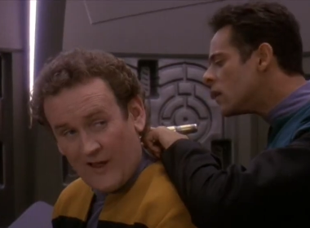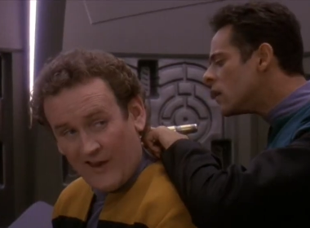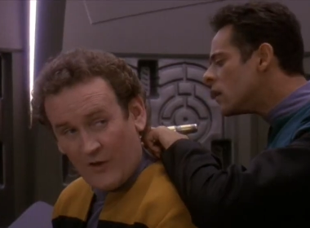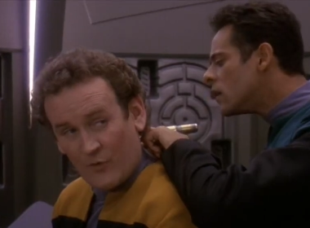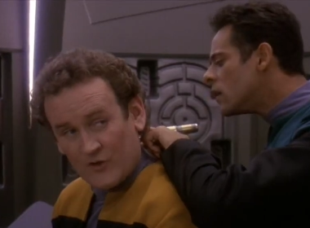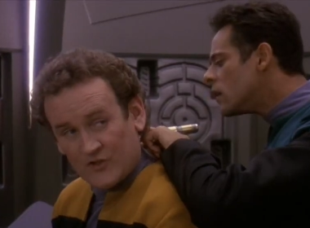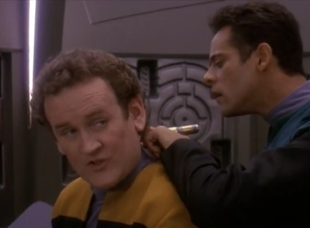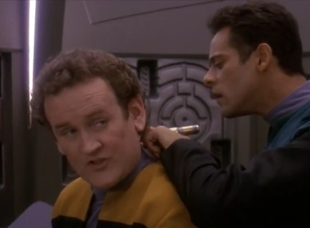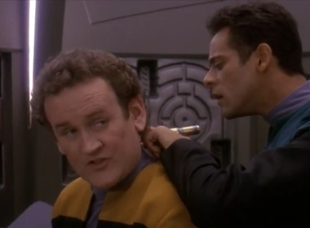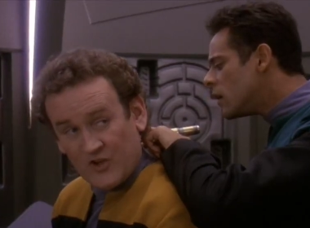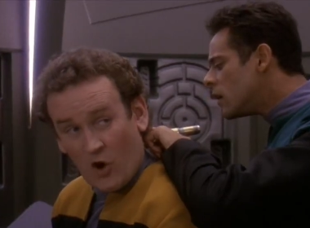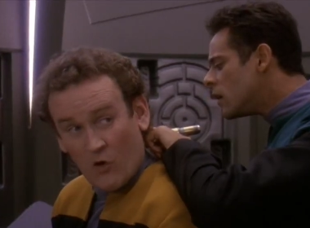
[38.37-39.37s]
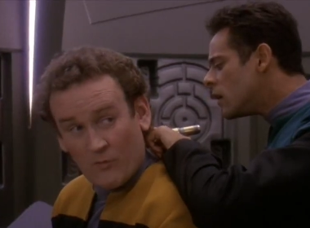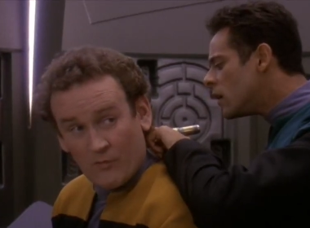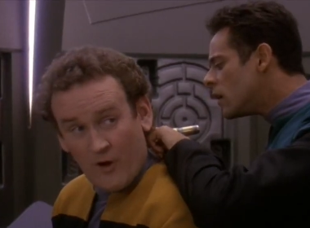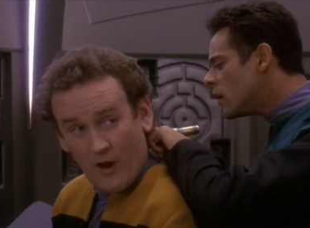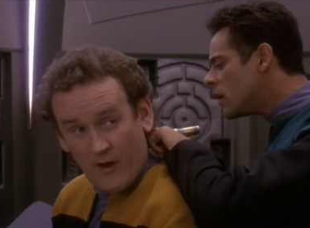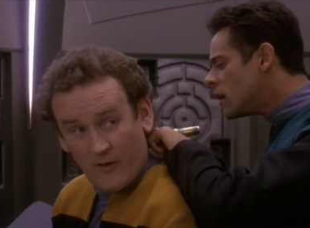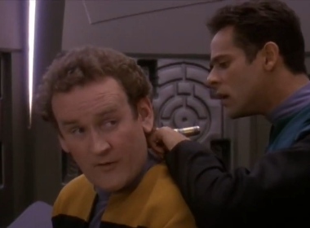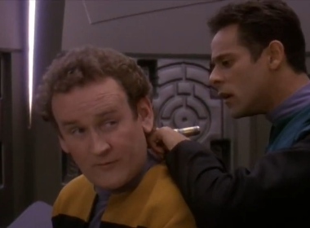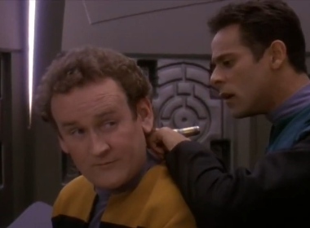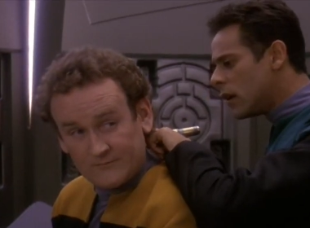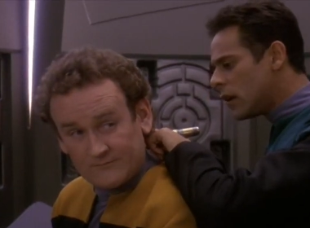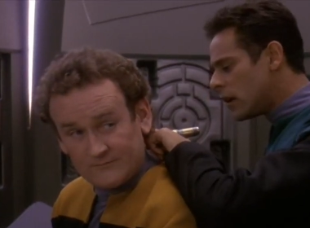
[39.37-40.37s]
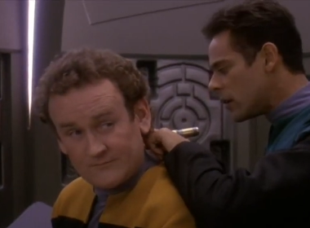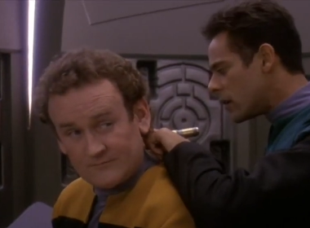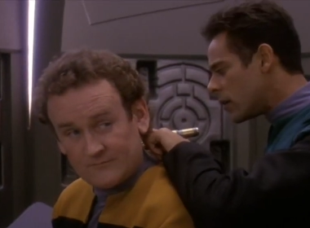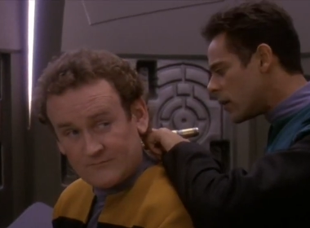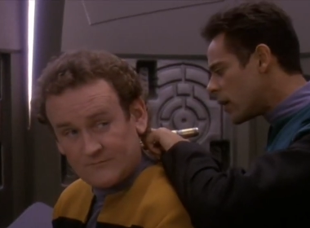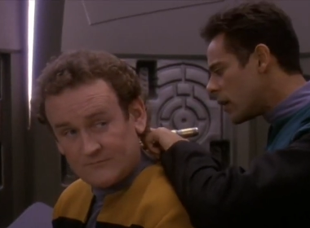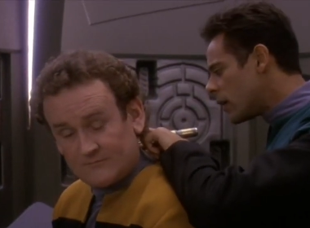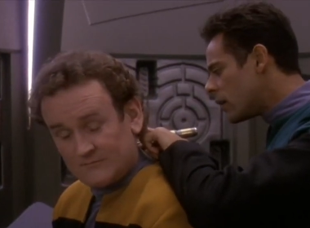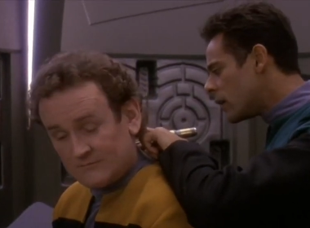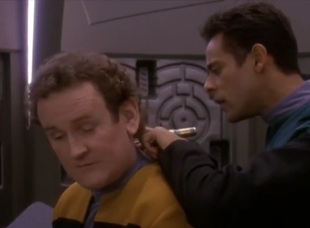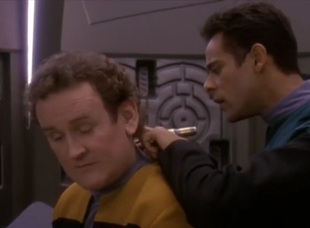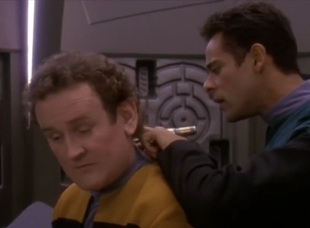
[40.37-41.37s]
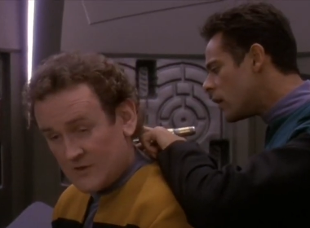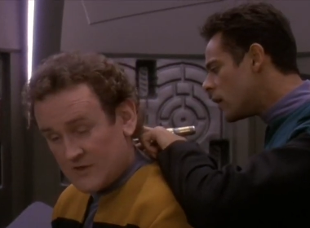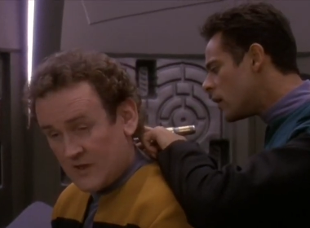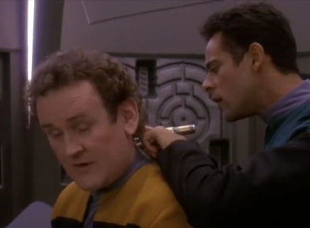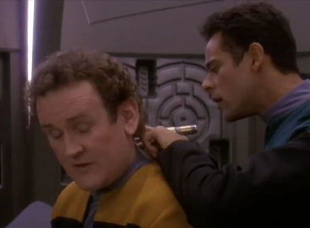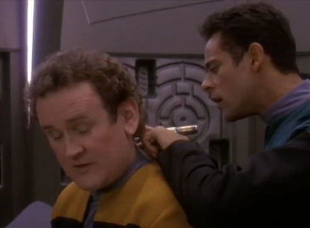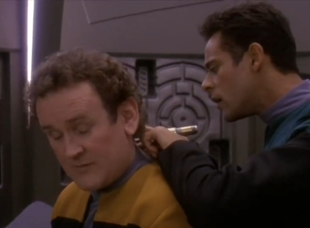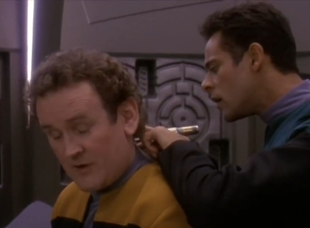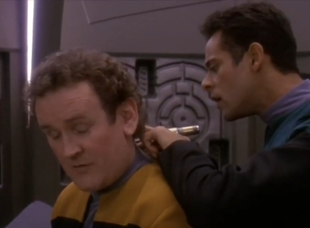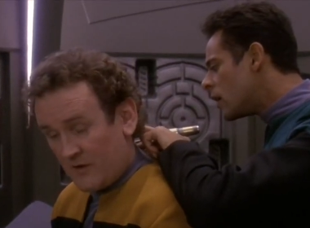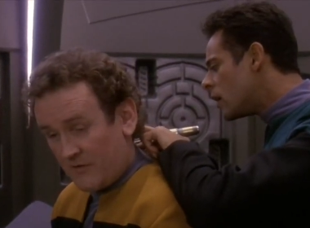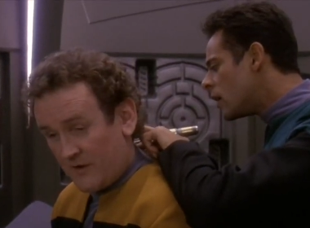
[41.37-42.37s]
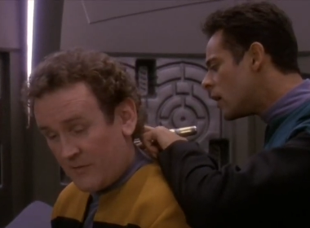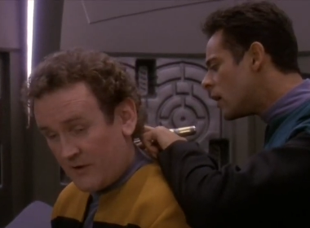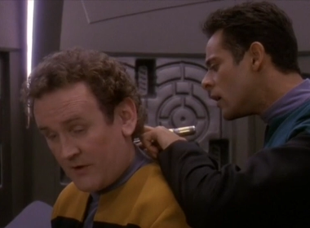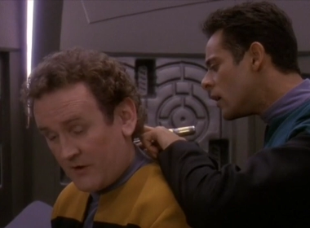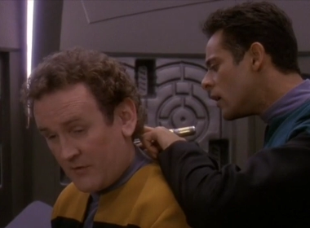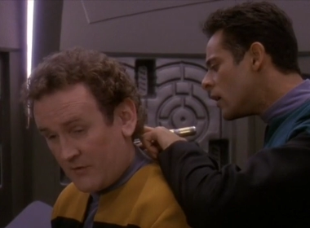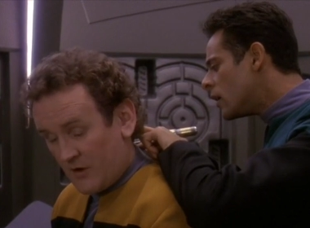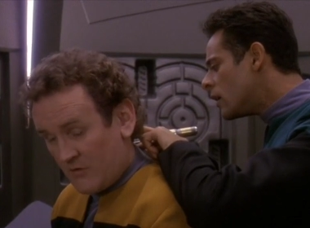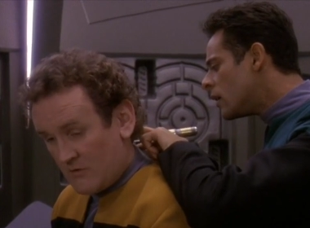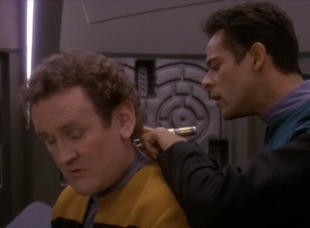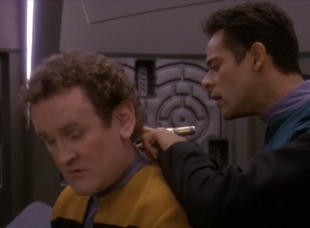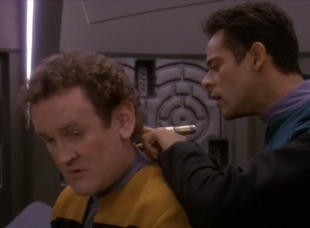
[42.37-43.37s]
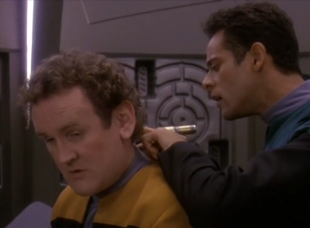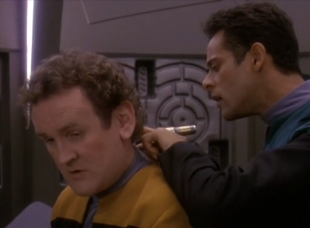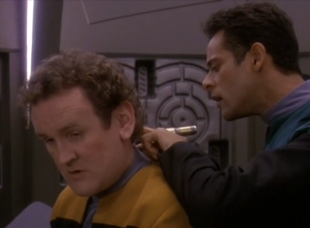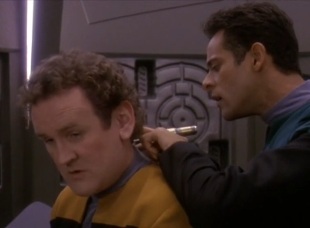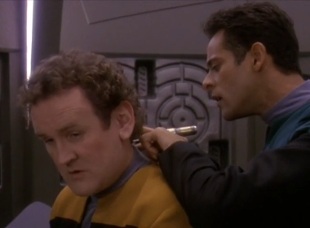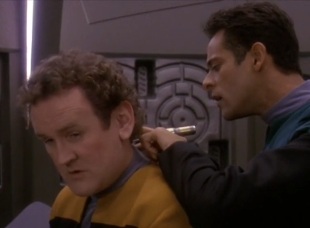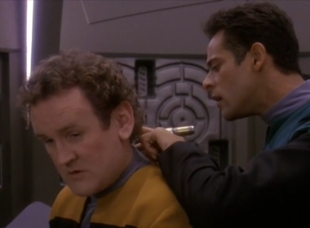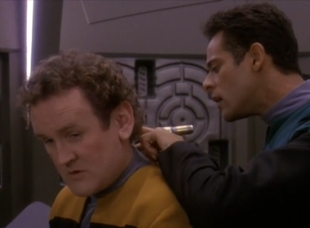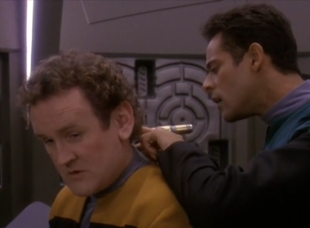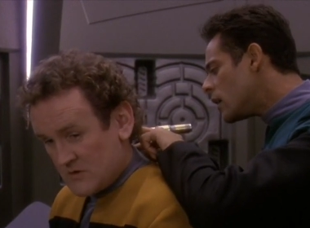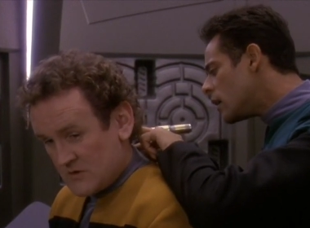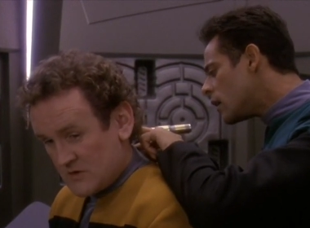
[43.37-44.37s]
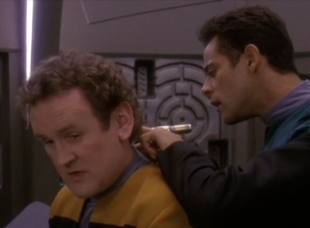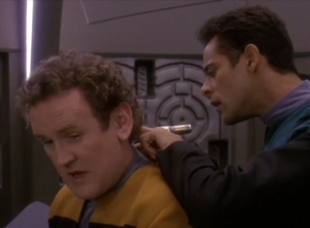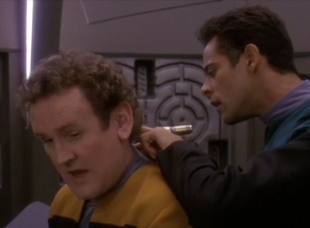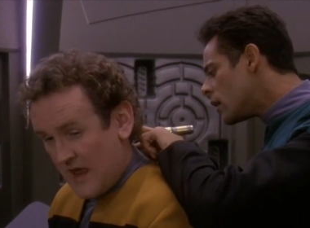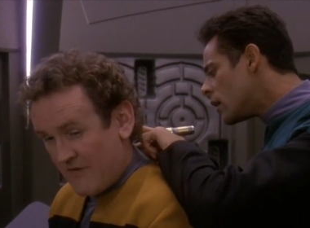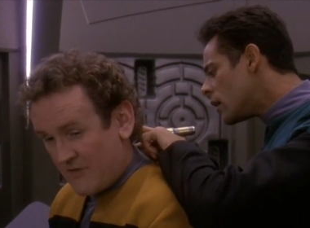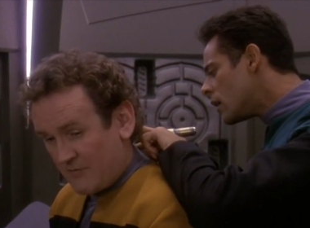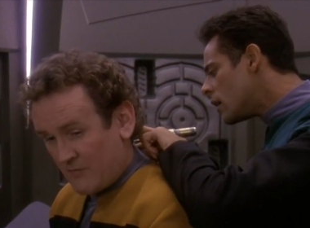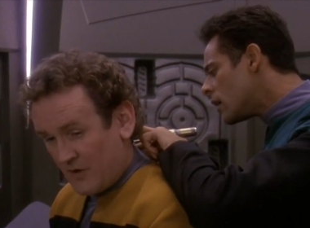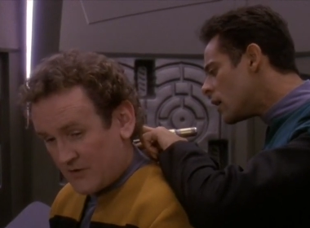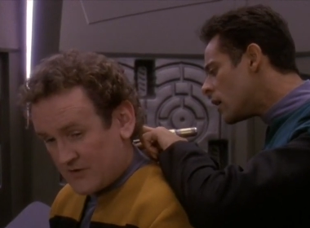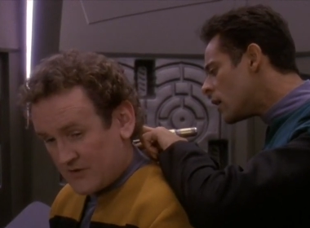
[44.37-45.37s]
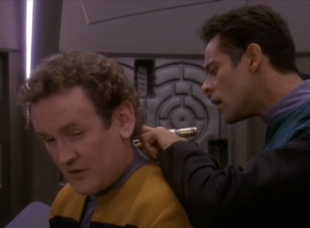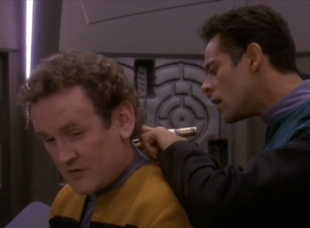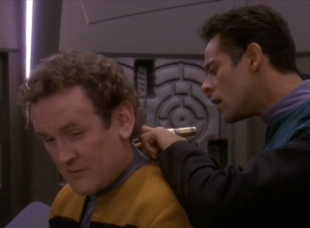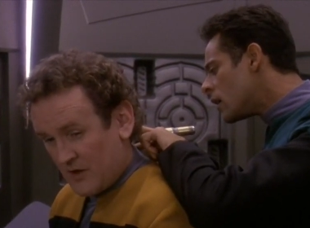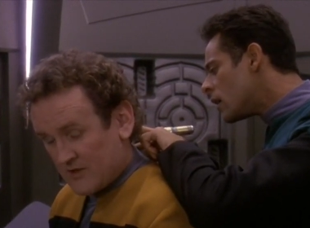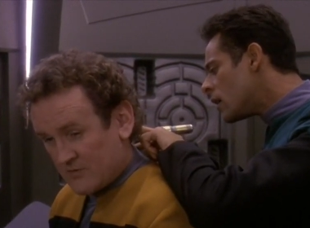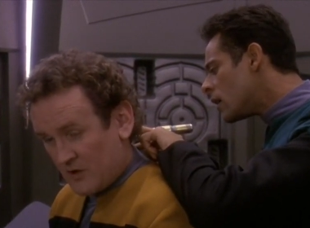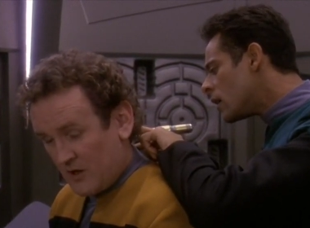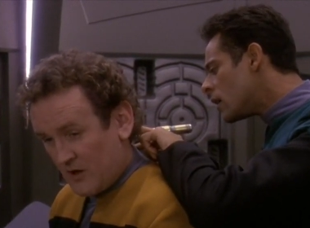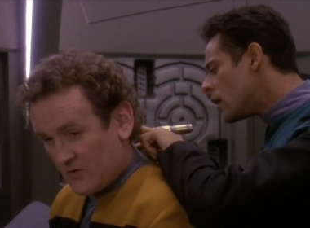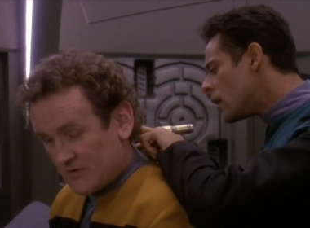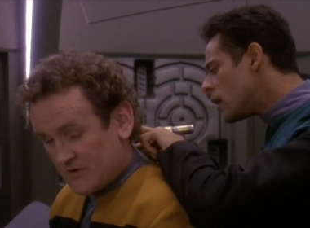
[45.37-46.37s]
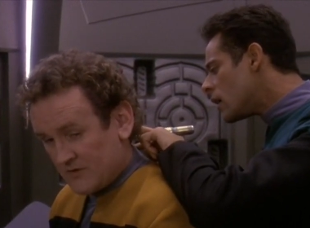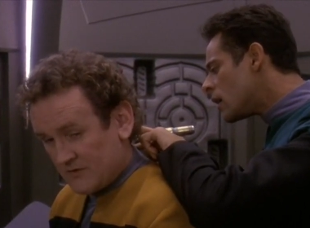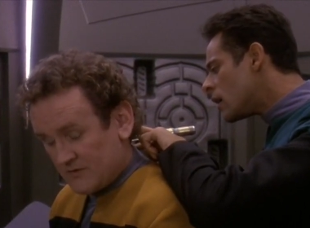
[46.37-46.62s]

Speaker 1: Aloysius O'Brien. You not know that? There's a lot of things about my family you don't know. Eleven months those mines were closed.